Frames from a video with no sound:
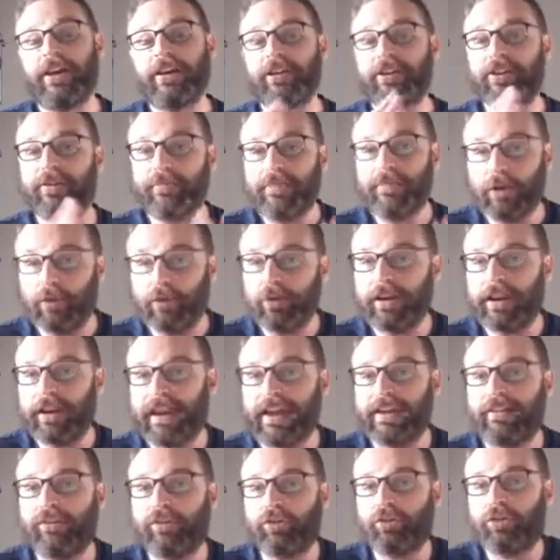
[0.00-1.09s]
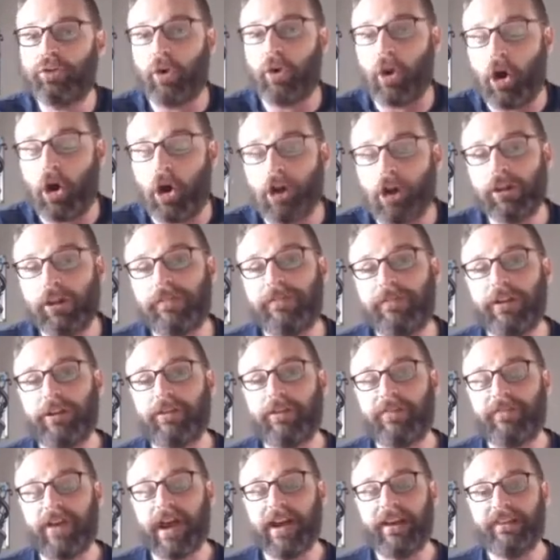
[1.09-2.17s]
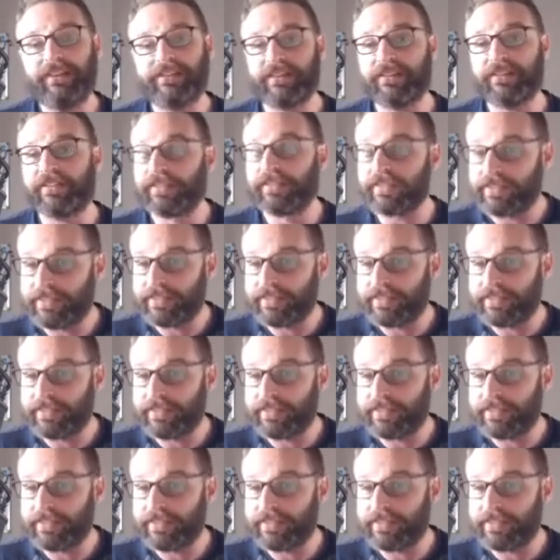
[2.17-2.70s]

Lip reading: communicates to all of their devices